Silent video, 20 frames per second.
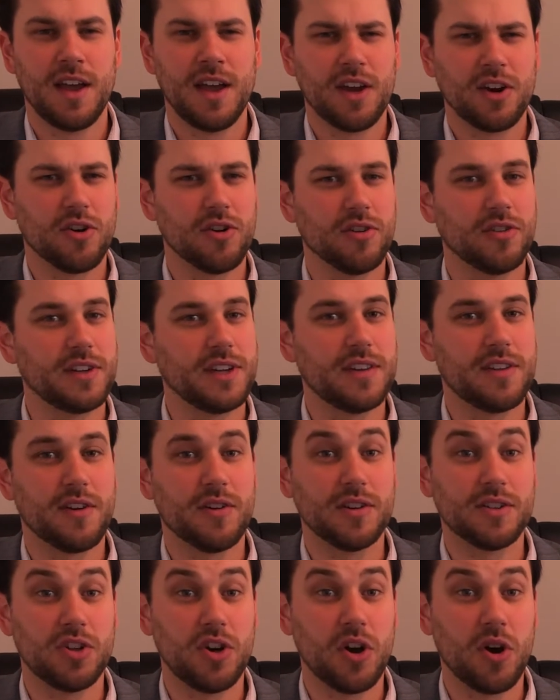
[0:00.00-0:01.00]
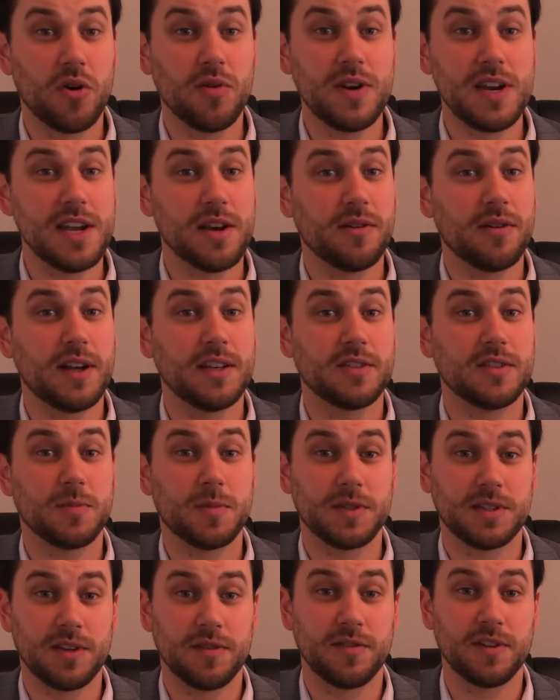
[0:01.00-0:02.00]
Currently, there is no
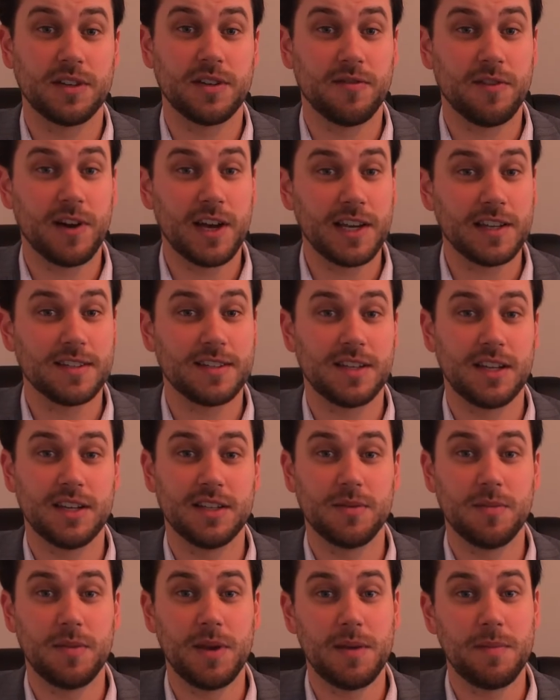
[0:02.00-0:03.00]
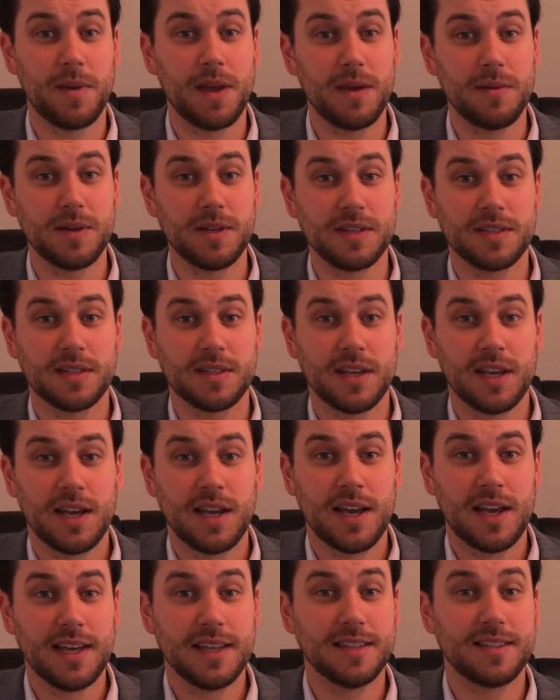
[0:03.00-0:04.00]
neonate-specific device to intubate babies.
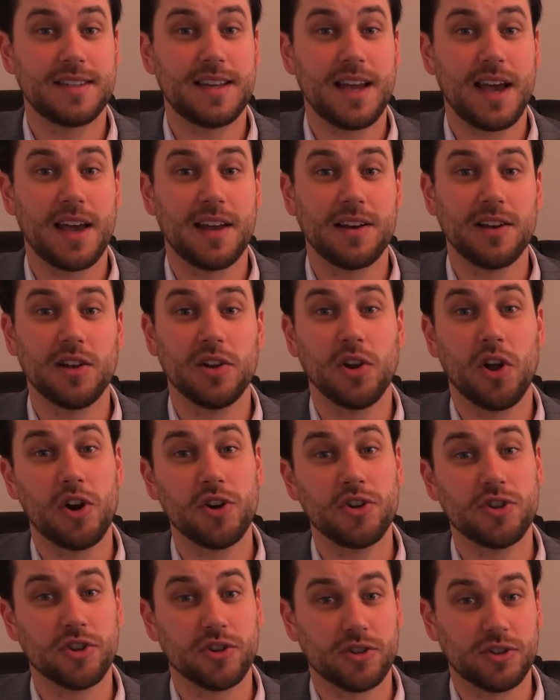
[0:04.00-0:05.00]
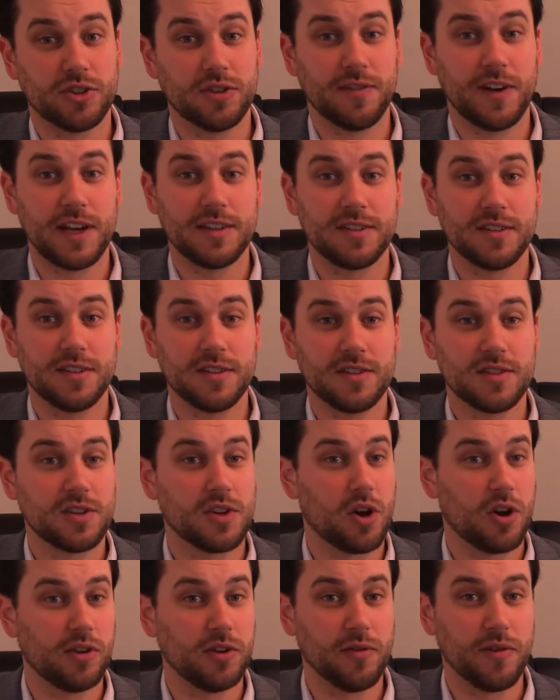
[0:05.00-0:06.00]
Instead, larger devices,
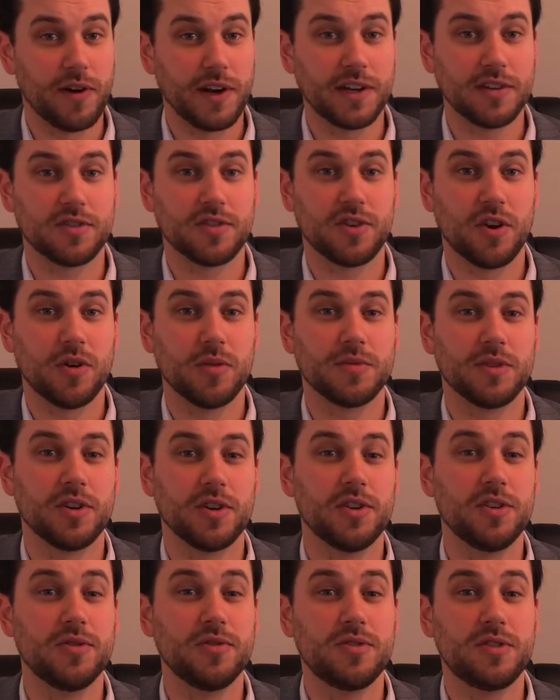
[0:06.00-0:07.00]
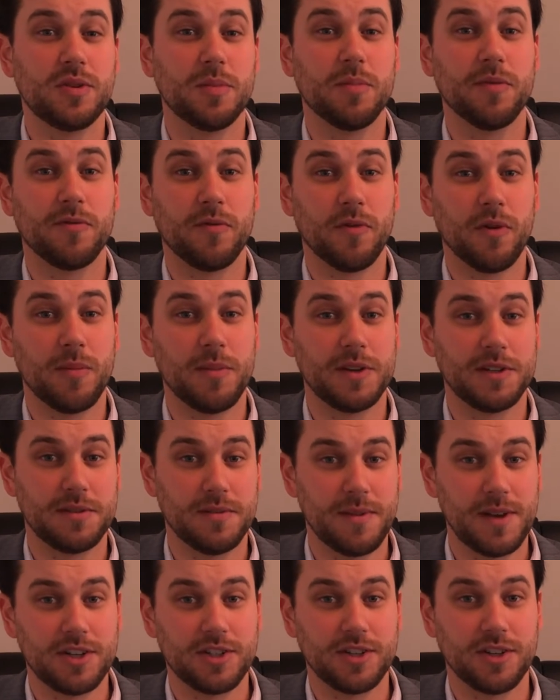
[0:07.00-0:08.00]
called laryngoscopes, are used to perform
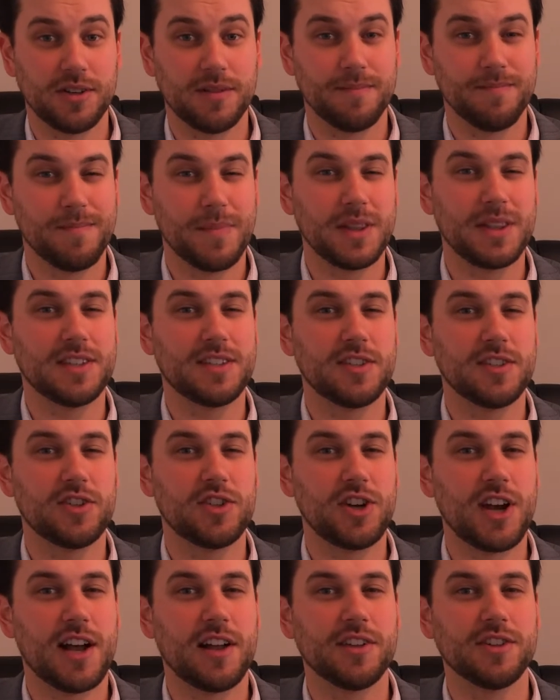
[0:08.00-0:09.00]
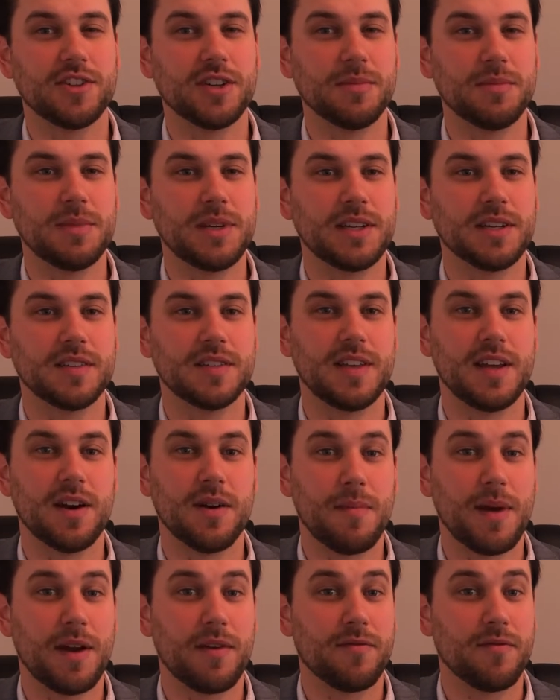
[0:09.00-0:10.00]
intubation, but this is challenging because they are
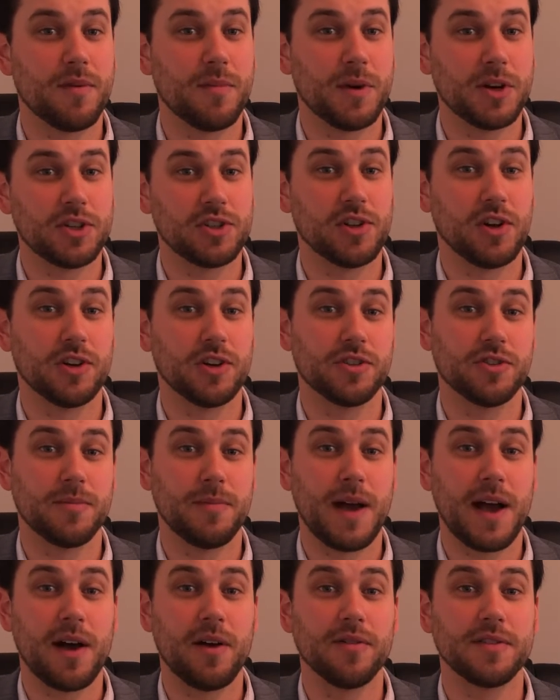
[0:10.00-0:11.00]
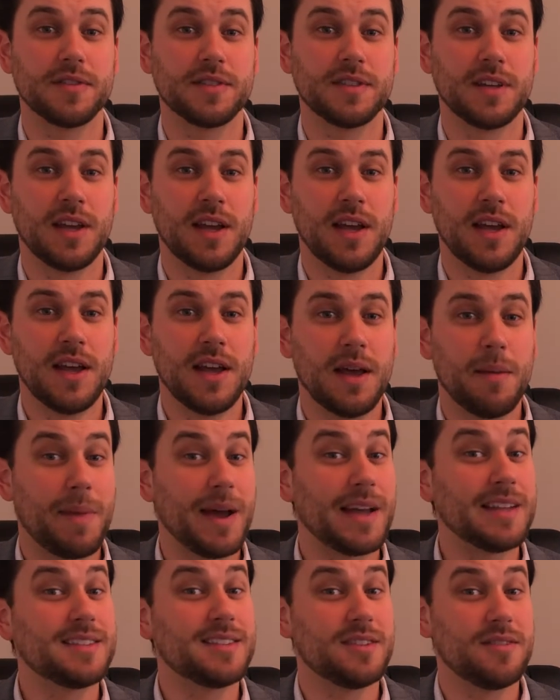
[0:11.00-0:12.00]
meant for much larger mouths.
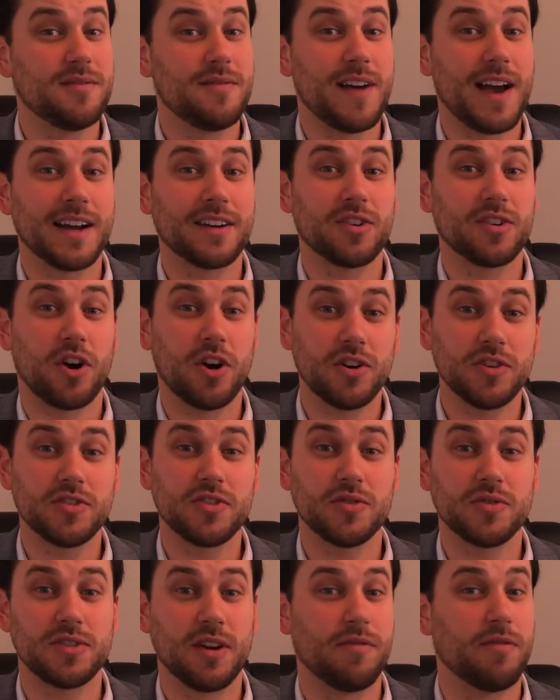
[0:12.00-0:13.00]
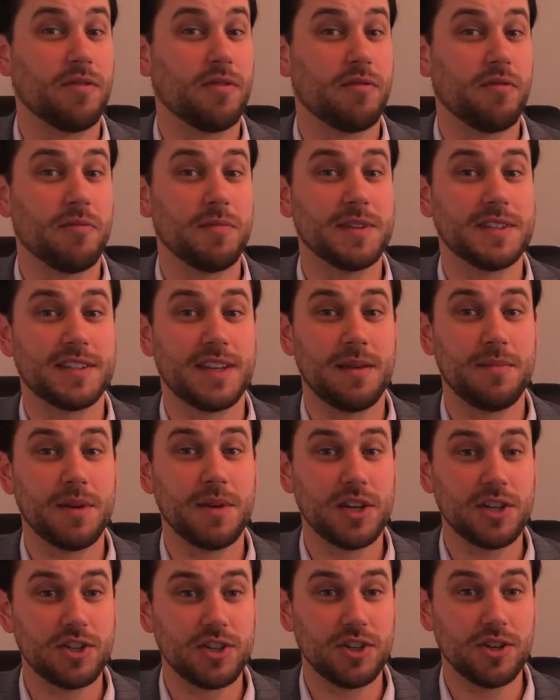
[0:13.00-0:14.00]
Pets, in fact, also suffer from the same
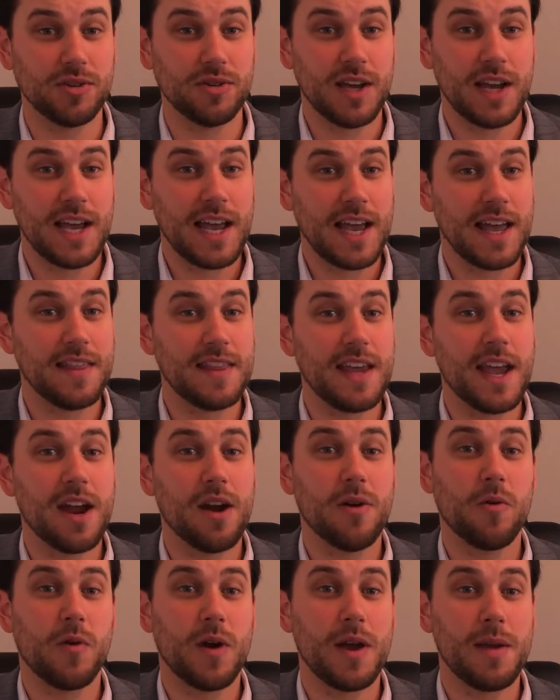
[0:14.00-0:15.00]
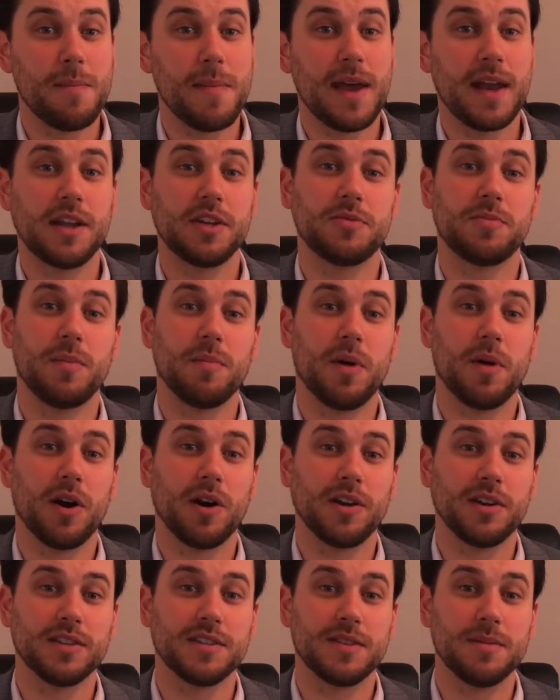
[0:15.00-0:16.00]
issue, and the airway management
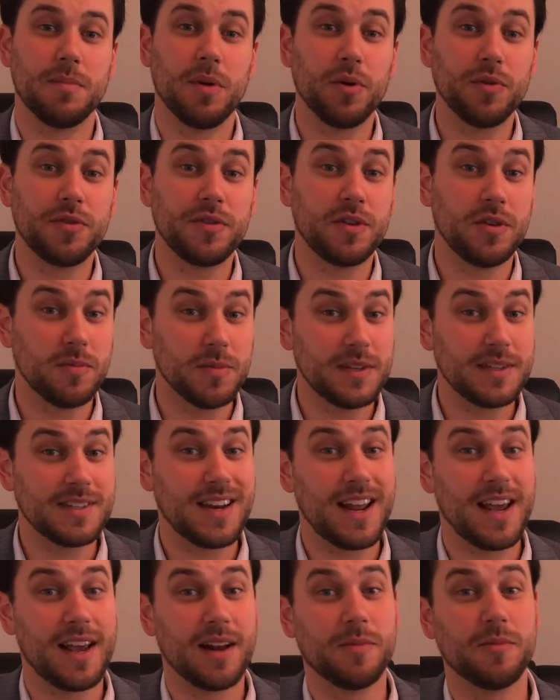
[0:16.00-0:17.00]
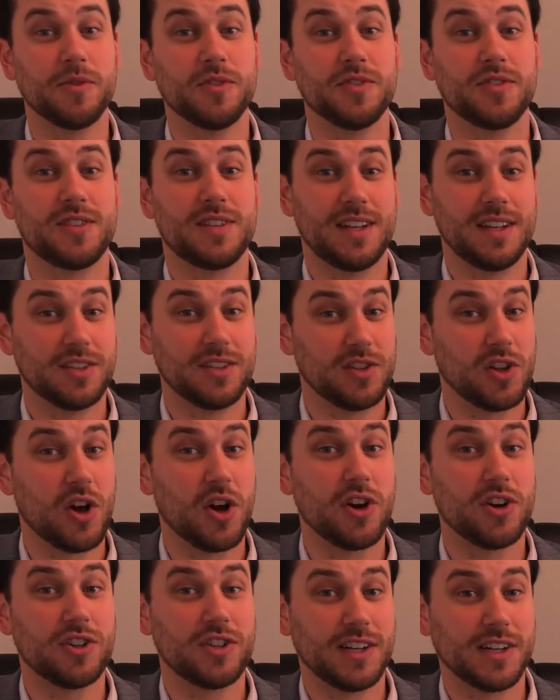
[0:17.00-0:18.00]
markets in both humans and animals is
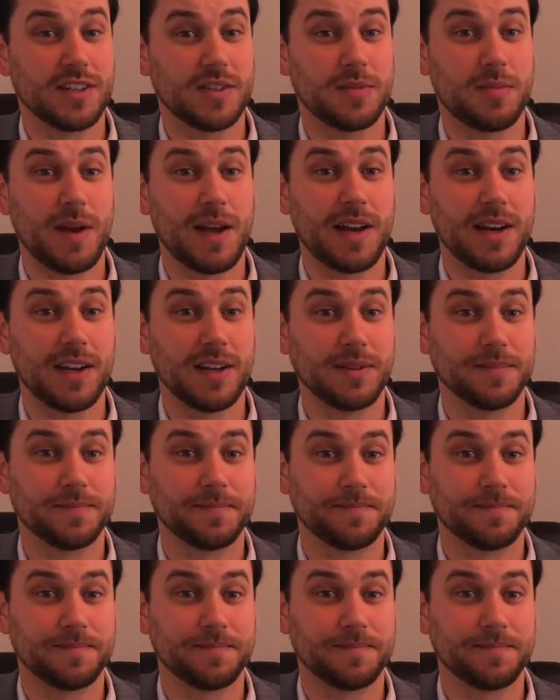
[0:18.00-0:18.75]
large and expanding.